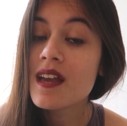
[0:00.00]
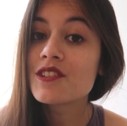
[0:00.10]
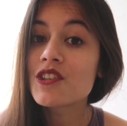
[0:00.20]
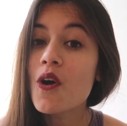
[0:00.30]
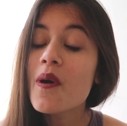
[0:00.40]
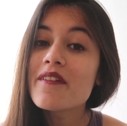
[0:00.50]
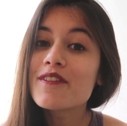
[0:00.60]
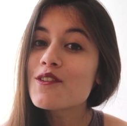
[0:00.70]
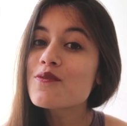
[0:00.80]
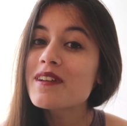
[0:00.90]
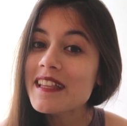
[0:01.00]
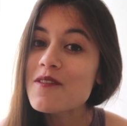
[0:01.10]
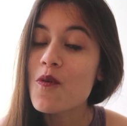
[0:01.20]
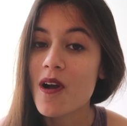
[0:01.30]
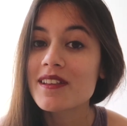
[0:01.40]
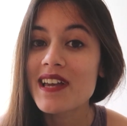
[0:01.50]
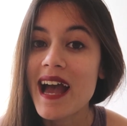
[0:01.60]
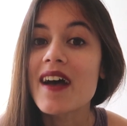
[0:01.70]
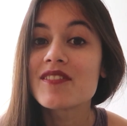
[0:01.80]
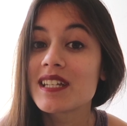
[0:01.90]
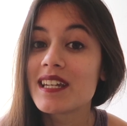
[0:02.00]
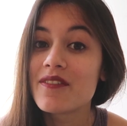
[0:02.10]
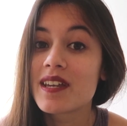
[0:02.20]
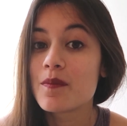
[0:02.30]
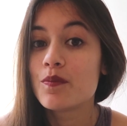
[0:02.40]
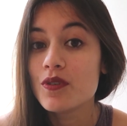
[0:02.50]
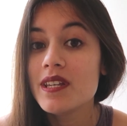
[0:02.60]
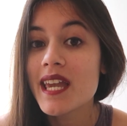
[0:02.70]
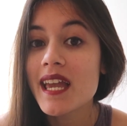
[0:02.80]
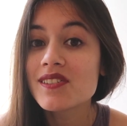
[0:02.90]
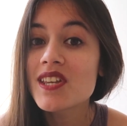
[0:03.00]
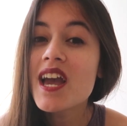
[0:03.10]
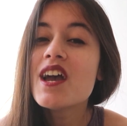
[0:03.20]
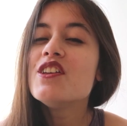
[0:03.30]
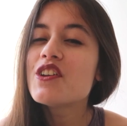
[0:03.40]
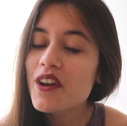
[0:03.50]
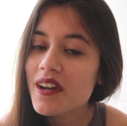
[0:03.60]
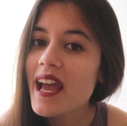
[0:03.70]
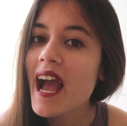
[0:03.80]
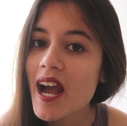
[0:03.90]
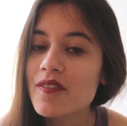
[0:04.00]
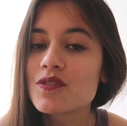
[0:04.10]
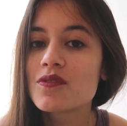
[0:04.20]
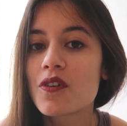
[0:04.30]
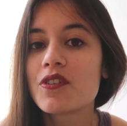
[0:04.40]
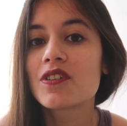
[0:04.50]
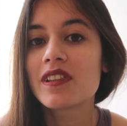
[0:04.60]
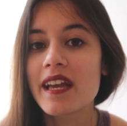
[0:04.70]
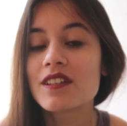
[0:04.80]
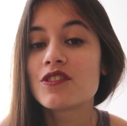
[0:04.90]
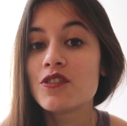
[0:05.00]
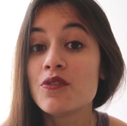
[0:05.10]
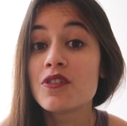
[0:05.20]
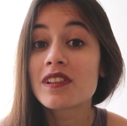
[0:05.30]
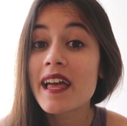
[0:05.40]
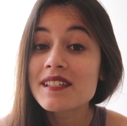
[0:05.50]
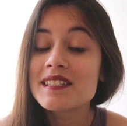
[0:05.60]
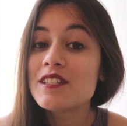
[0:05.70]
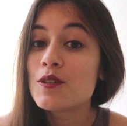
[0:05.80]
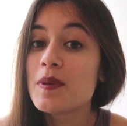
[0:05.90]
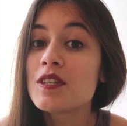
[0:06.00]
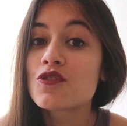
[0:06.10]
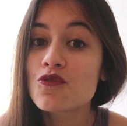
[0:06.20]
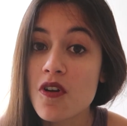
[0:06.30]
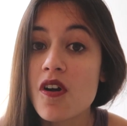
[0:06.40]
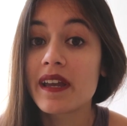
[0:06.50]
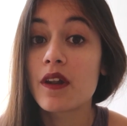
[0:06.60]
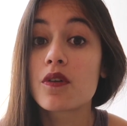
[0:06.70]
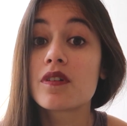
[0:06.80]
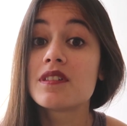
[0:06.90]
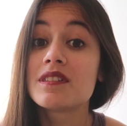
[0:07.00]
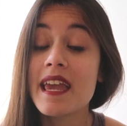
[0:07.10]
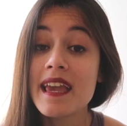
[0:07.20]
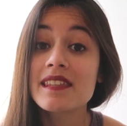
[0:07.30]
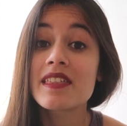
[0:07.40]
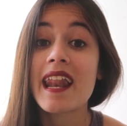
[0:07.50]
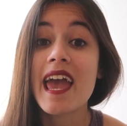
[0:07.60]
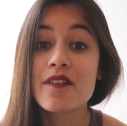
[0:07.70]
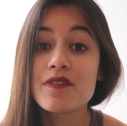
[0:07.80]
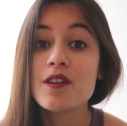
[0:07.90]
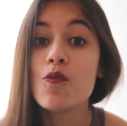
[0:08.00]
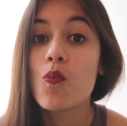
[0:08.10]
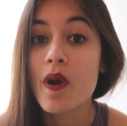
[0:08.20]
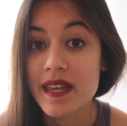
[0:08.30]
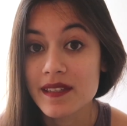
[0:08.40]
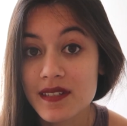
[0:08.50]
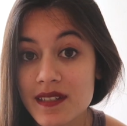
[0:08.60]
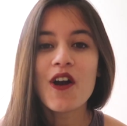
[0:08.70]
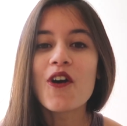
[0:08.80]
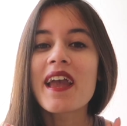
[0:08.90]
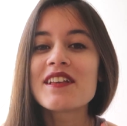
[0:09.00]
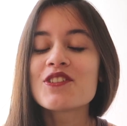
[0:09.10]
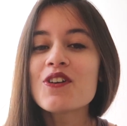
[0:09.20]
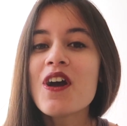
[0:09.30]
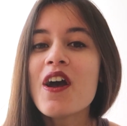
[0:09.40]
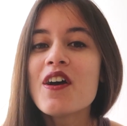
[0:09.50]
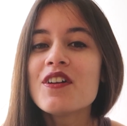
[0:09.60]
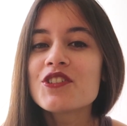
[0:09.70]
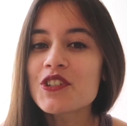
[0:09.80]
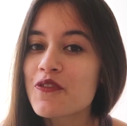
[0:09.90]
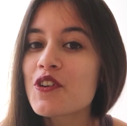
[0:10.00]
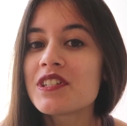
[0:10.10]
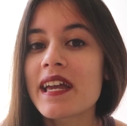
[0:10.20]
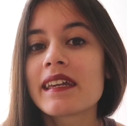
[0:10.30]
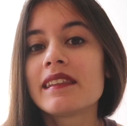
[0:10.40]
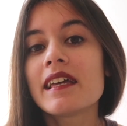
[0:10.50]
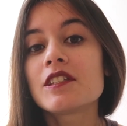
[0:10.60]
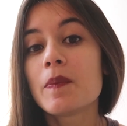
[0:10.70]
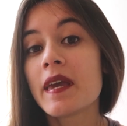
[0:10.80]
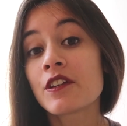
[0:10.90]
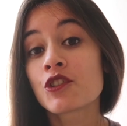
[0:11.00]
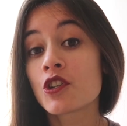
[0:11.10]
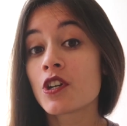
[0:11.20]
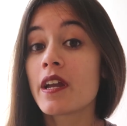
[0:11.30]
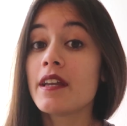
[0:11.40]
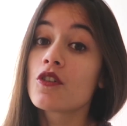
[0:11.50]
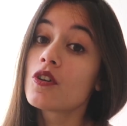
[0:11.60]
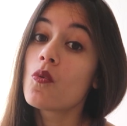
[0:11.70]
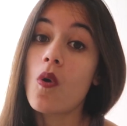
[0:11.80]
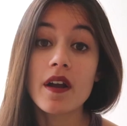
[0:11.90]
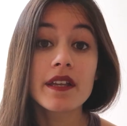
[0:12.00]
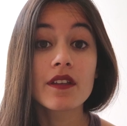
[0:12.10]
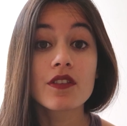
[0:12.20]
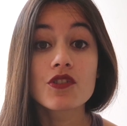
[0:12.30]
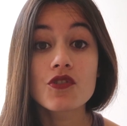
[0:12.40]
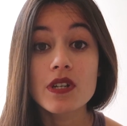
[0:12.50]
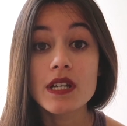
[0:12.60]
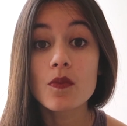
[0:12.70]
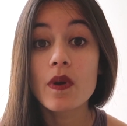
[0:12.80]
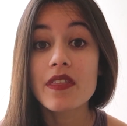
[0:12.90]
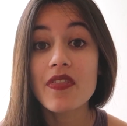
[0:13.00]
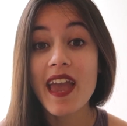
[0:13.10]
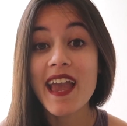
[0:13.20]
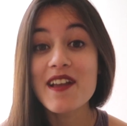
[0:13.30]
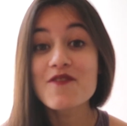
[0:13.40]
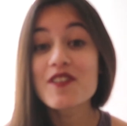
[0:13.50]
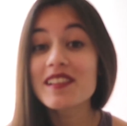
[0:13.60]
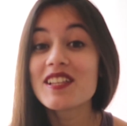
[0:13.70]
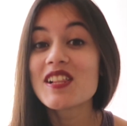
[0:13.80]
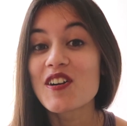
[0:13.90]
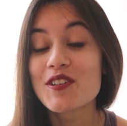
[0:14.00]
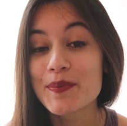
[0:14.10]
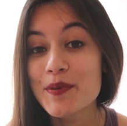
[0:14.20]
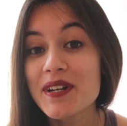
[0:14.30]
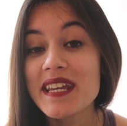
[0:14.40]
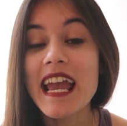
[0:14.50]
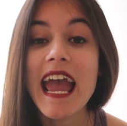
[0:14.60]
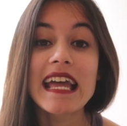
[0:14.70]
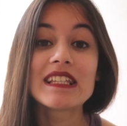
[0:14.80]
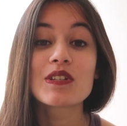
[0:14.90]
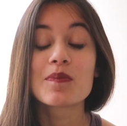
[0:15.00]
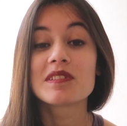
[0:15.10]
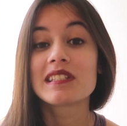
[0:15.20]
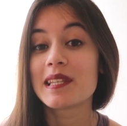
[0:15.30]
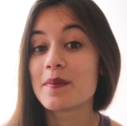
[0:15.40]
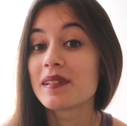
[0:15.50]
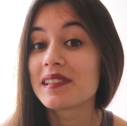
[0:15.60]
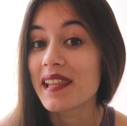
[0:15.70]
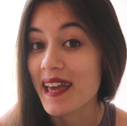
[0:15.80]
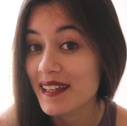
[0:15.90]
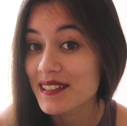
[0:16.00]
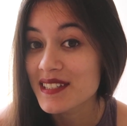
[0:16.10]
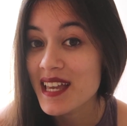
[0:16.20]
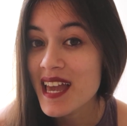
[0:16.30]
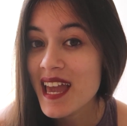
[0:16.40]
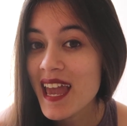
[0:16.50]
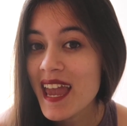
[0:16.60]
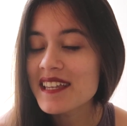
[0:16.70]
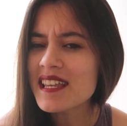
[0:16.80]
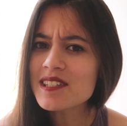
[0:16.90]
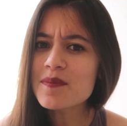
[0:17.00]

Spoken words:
So if you really want to have significant booty gains, you're gonna have to grow your legs too. Your legs need to be strong in order to take that heavy weight. Okay, so just for a second, let's picture a girl walking in the street with a really large booty and some slim legs. Is that